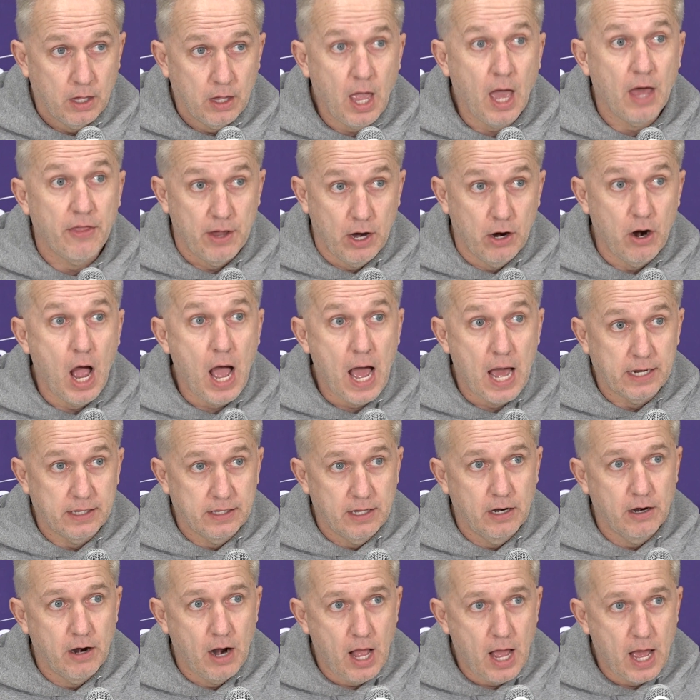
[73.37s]
Yeah, they're hot.
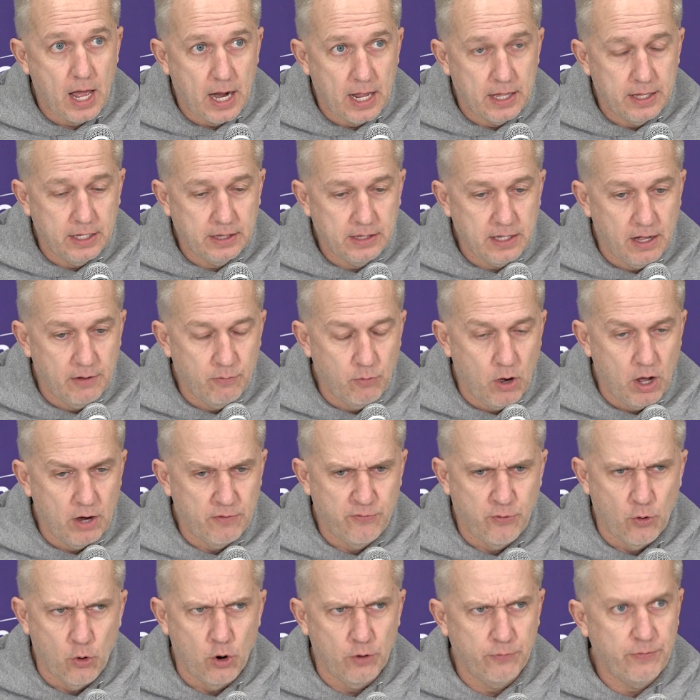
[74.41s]
They're hot. I think they've
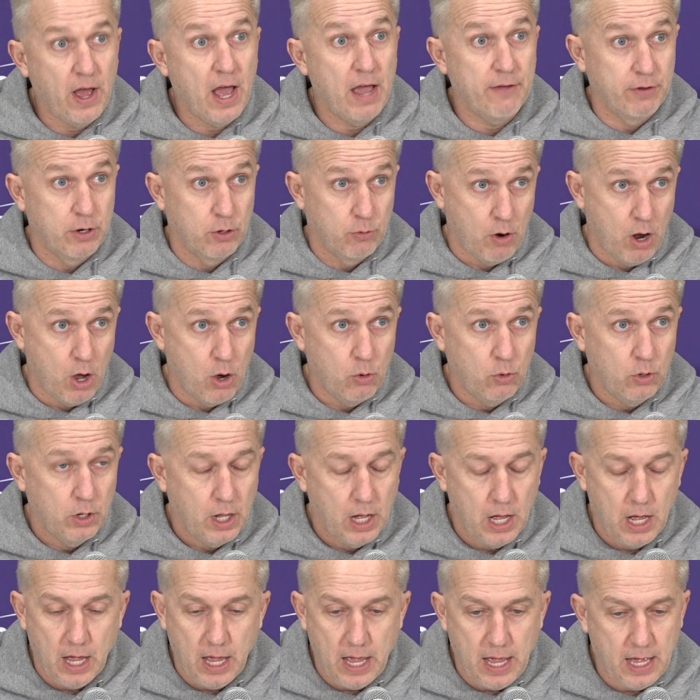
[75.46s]
won 4 or 5 in a row.
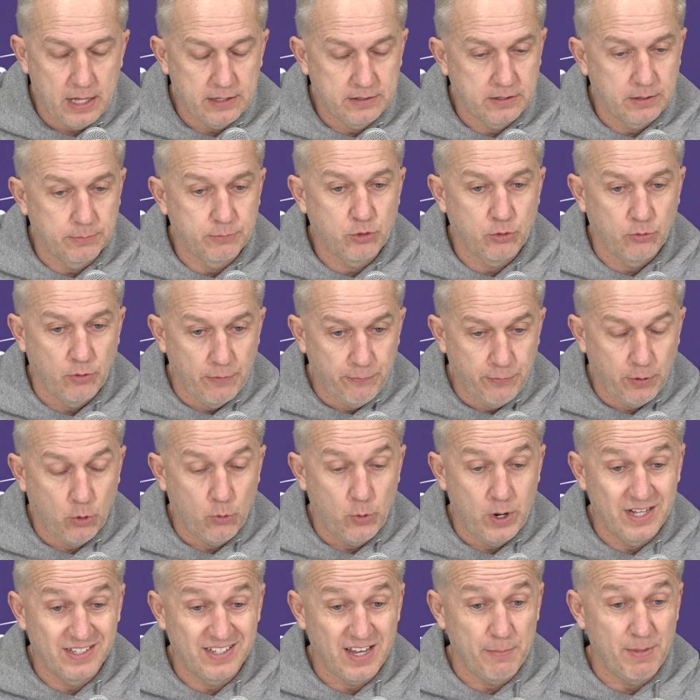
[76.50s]
Had some terrific
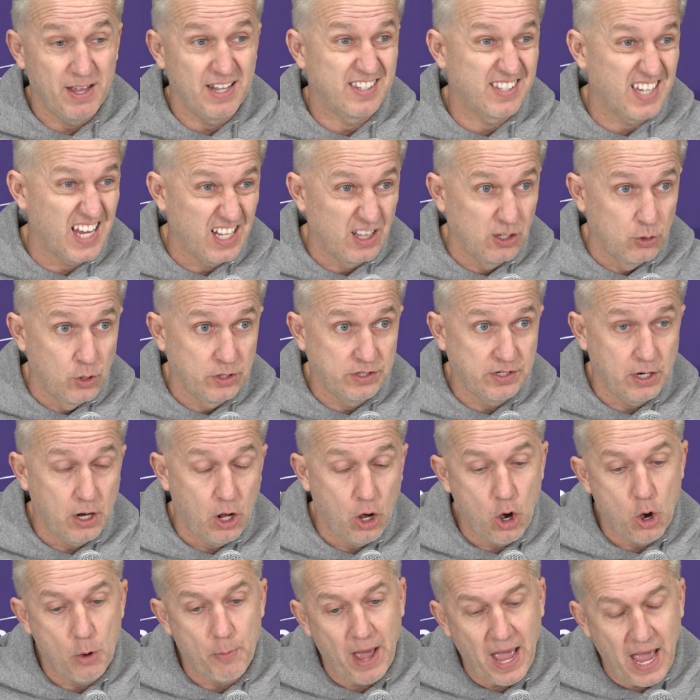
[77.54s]
wins. They beat St. Louis at
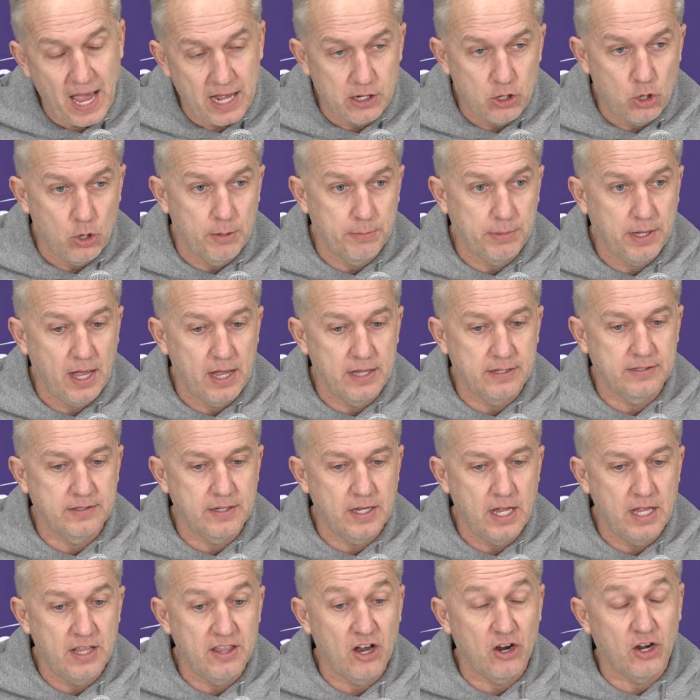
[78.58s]
home, at
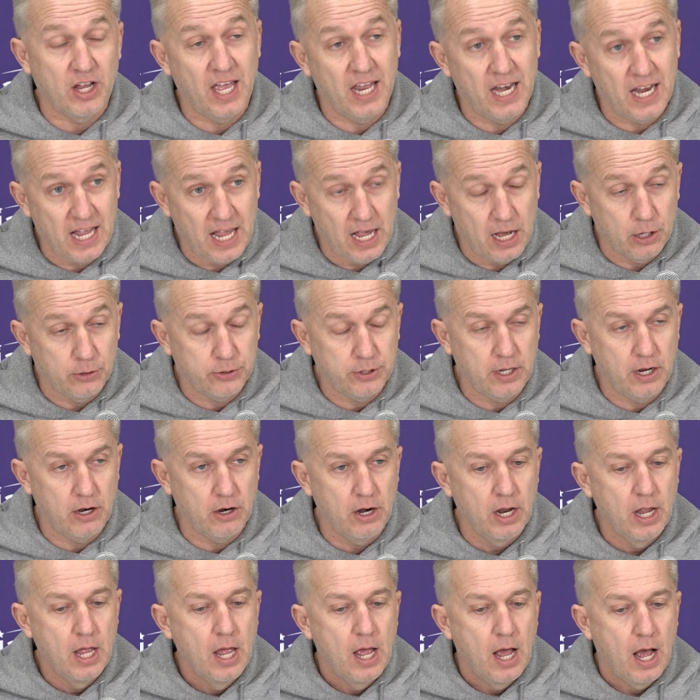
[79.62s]
UMKC. They're getting
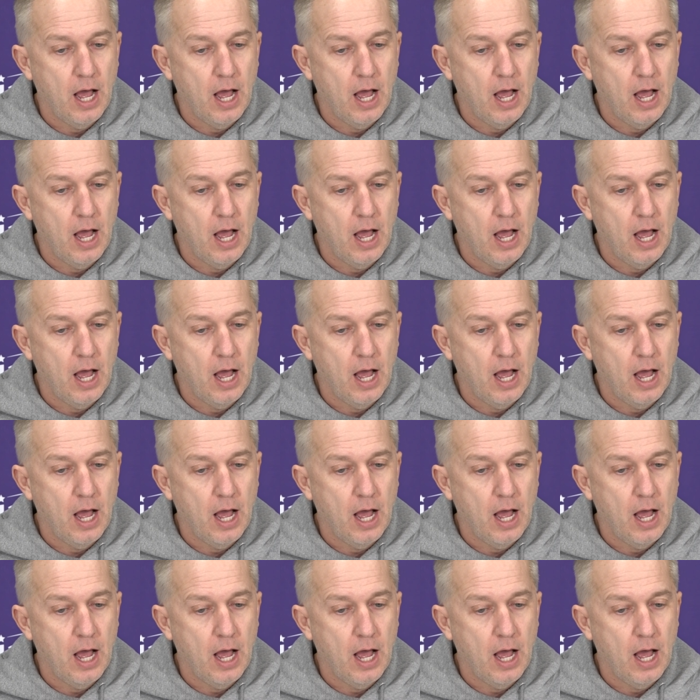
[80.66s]
healthier.